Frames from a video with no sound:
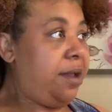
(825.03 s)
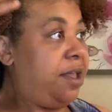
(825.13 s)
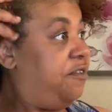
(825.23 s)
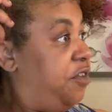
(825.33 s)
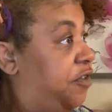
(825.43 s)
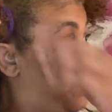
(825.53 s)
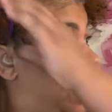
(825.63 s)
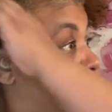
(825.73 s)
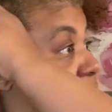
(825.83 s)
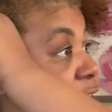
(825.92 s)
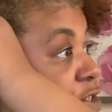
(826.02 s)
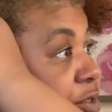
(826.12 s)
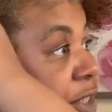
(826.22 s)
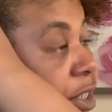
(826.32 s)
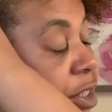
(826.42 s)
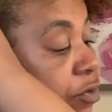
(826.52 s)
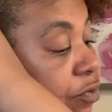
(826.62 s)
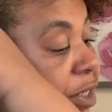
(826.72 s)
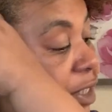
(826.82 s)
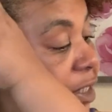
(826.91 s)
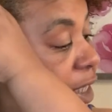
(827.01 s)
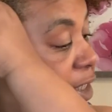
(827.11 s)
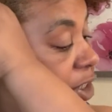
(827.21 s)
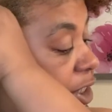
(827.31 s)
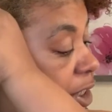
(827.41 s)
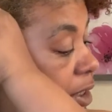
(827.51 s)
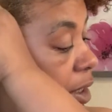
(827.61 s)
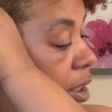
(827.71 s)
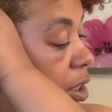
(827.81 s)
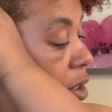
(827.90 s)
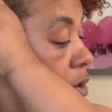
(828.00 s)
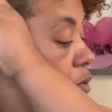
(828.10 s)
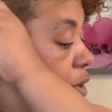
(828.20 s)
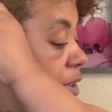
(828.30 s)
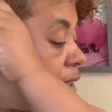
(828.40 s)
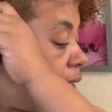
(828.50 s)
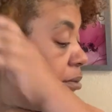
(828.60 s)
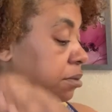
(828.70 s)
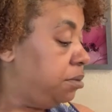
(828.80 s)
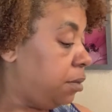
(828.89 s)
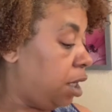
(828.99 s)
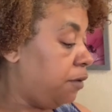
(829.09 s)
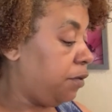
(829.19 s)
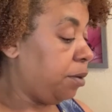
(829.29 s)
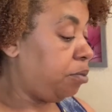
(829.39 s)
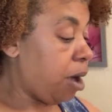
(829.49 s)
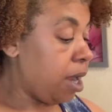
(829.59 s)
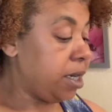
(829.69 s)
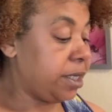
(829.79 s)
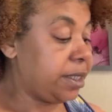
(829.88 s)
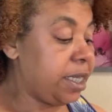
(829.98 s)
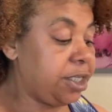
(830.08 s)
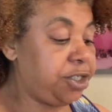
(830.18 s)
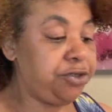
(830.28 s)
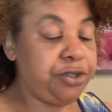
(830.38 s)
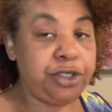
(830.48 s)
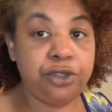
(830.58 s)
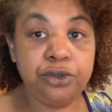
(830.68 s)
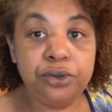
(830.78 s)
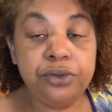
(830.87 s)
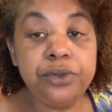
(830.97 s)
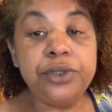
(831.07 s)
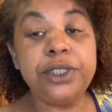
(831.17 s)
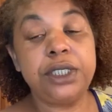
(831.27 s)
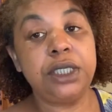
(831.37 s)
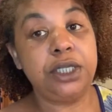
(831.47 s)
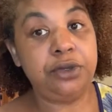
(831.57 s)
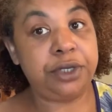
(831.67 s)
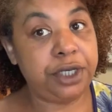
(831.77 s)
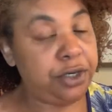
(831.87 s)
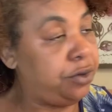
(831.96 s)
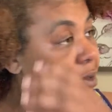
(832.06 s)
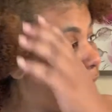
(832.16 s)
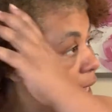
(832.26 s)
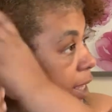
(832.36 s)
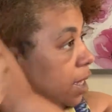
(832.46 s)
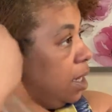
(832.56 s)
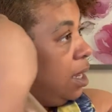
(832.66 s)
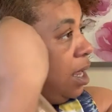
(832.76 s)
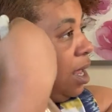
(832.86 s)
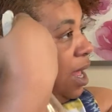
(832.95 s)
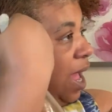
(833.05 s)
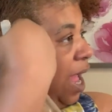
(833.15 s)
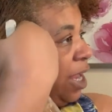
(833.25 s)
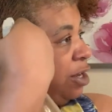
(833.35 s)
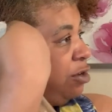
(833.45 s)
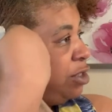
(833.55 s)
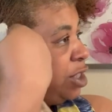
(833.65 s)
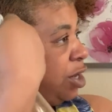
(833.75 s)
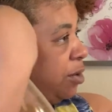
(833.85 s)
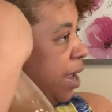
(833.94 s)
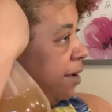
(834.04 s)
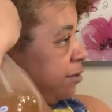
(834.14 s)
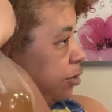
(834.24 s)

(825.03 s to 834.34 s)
if you feel that you need to retouch it with some of the product that you used, you can do that. I usually don't have to